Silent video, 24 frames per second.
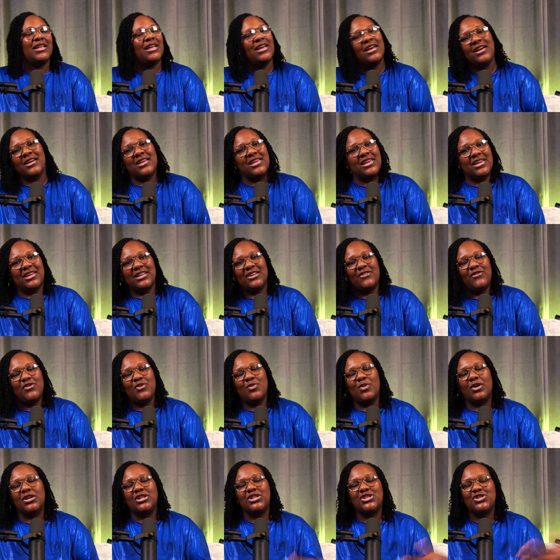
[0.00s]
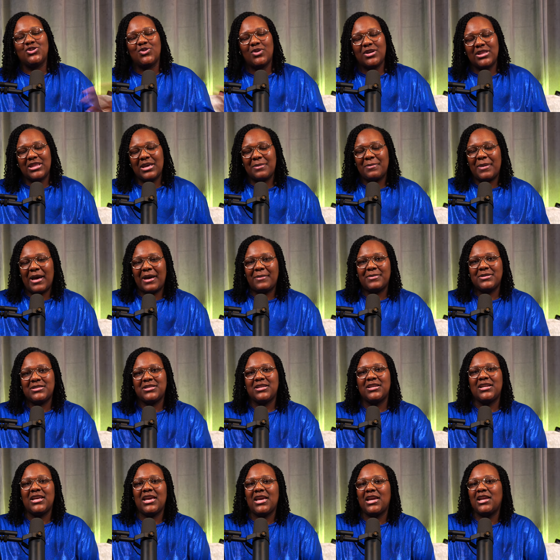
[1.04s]
again, if you want to join that Bible
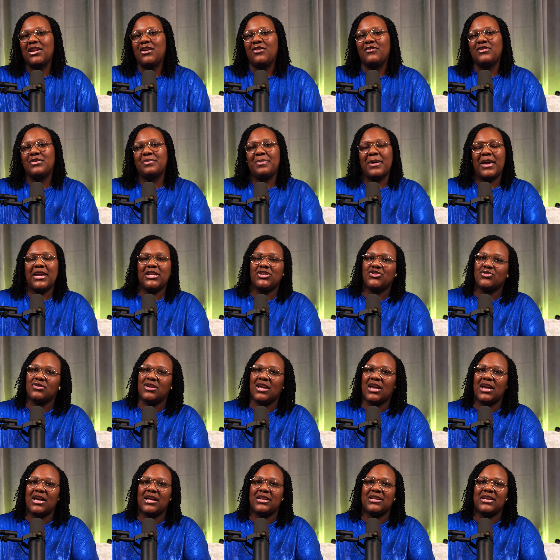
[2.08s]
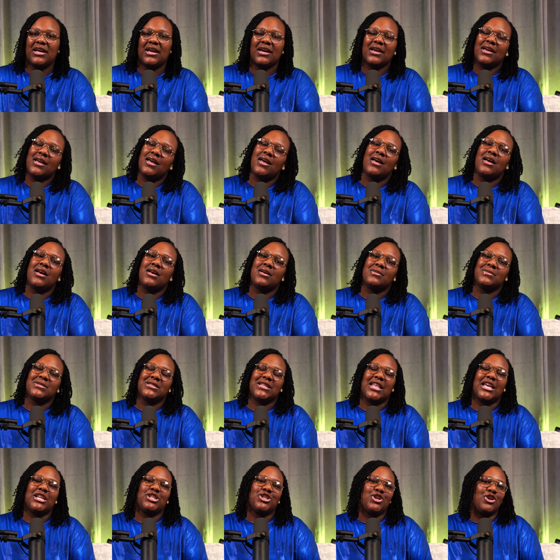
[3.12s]
study, head over to
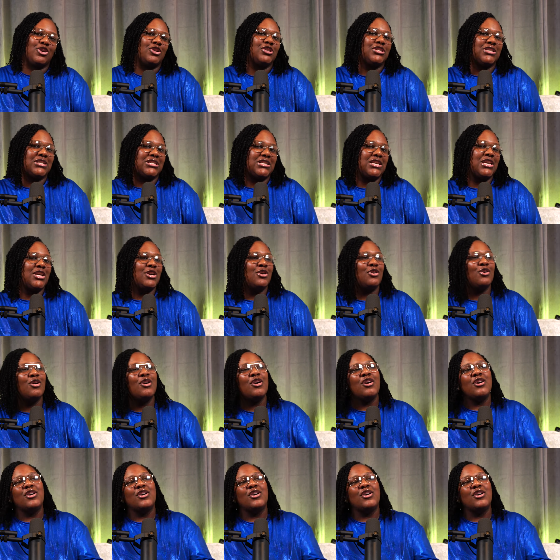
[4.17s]
patreon.com/girljustheal